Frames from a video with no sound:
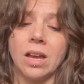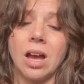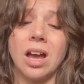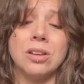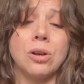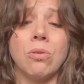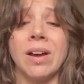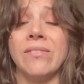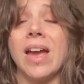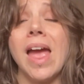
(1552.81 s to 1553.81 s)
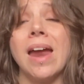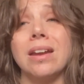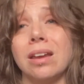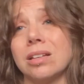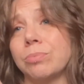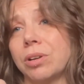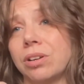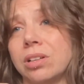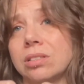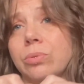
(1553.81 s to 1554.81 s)
I don't have any
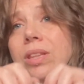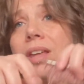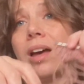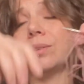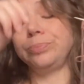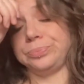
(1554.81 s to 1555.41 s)
experience with that.